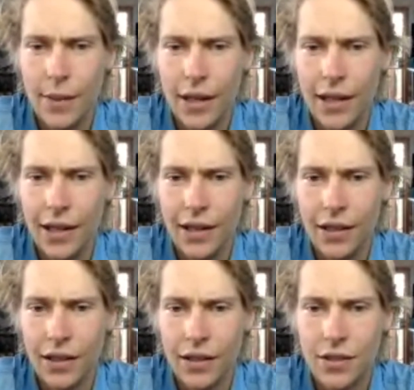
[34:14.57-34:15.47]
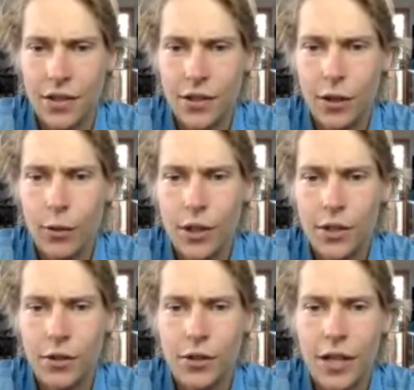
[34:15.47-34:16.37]
MAA. Just started
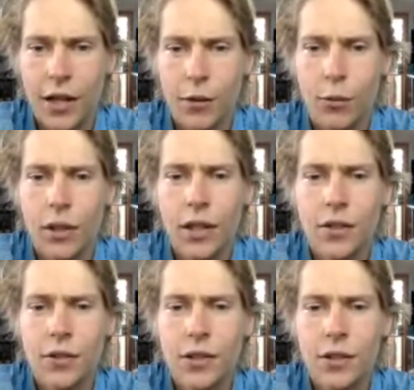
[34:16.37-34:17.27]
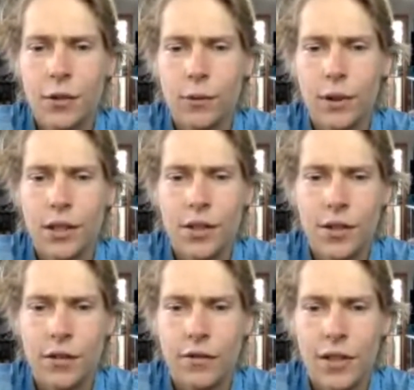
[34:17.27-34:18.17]
watching your channel. What countries do you
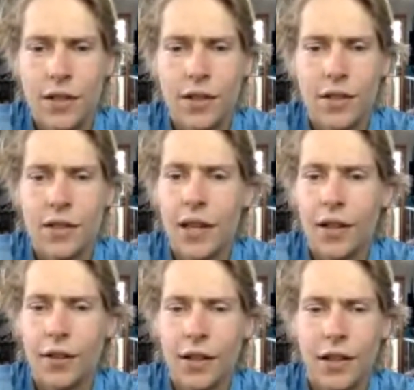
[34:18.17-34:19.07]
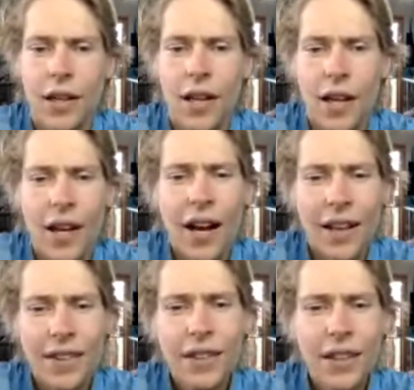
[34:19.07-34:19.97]
wish to visit to cycle in?
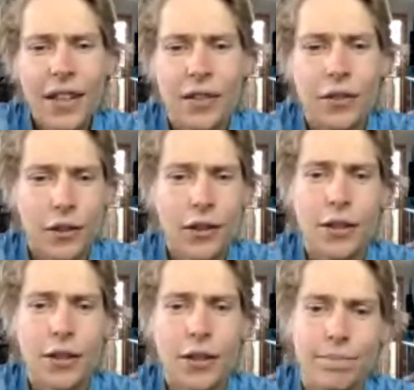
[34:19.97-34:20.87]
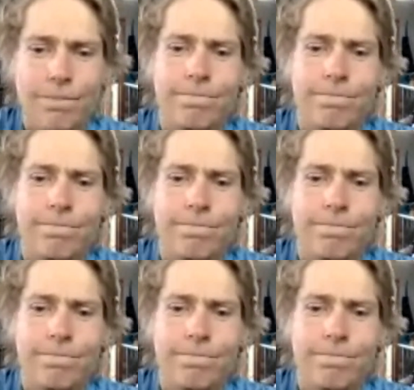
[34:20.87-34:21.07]
I think like Europe.